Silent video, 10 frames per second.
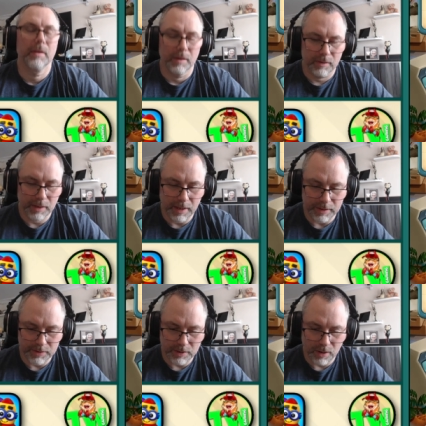Okay,
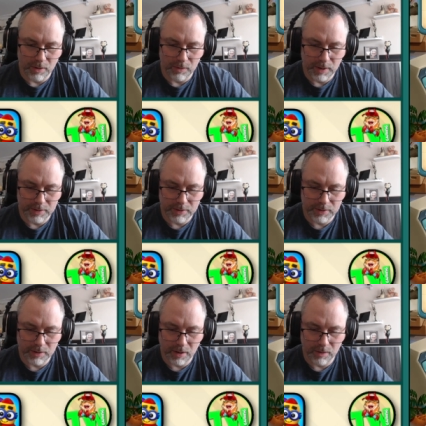so let's
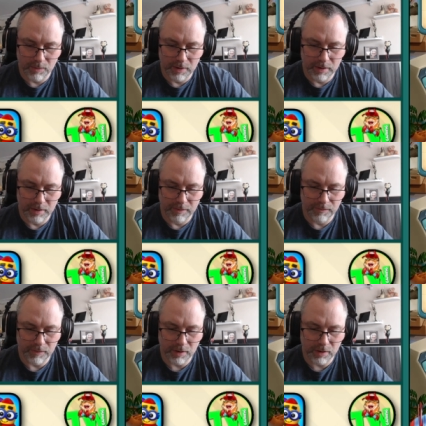start
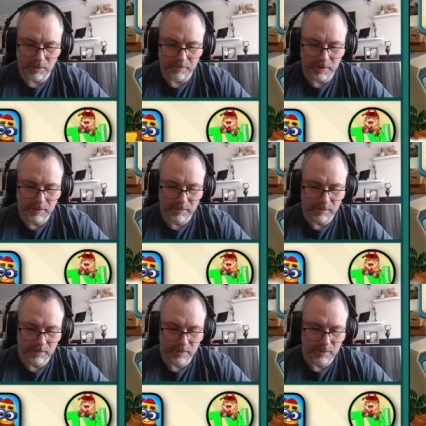with a combo.
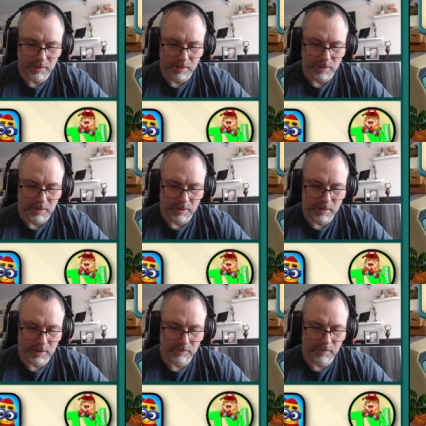
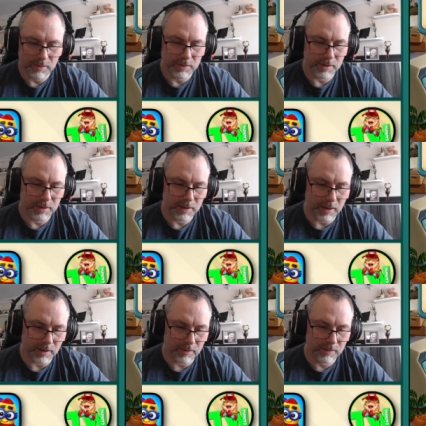Then I wrote it
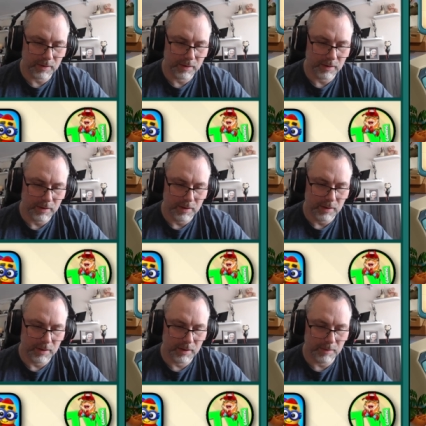down
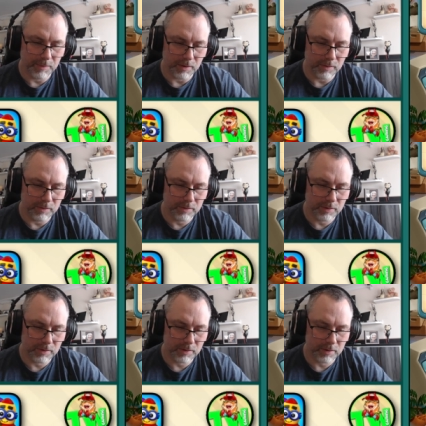in the
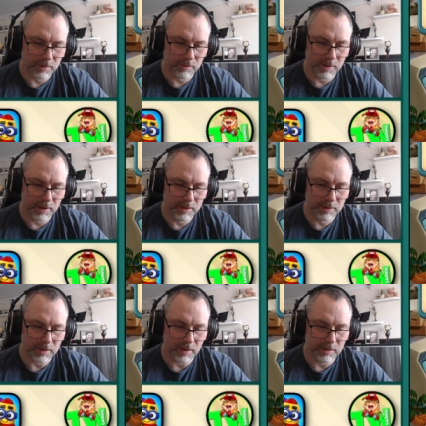blues,
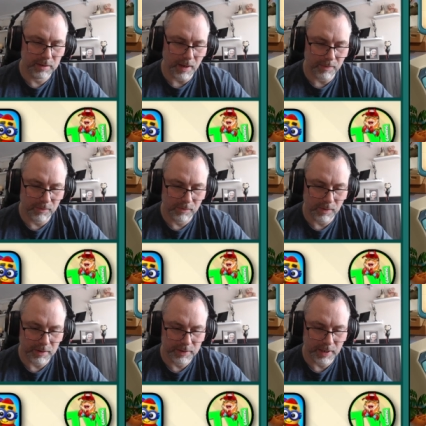greens, the double
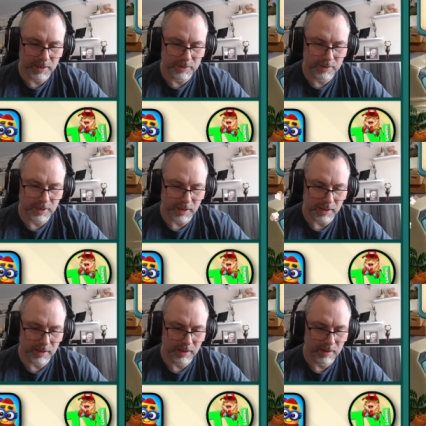
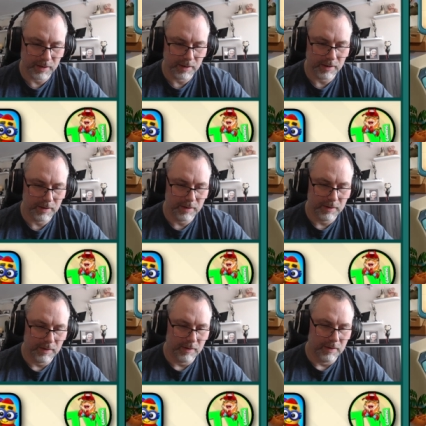TNT,
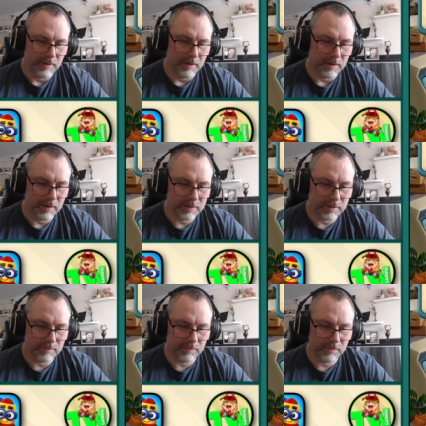and
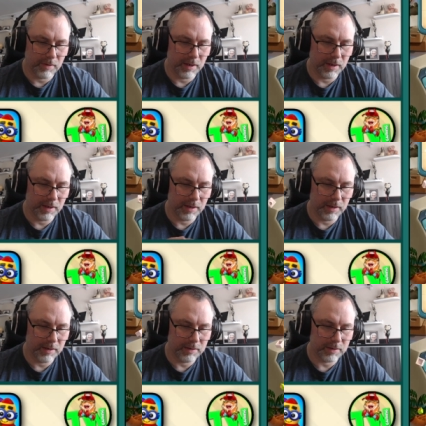some
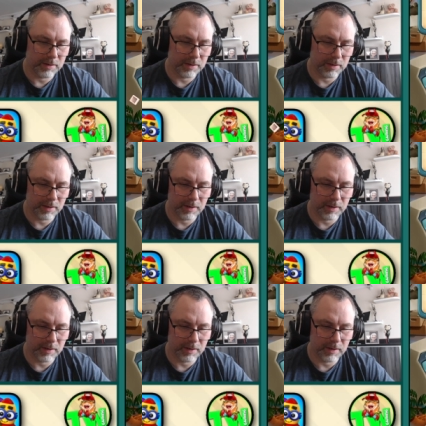reds.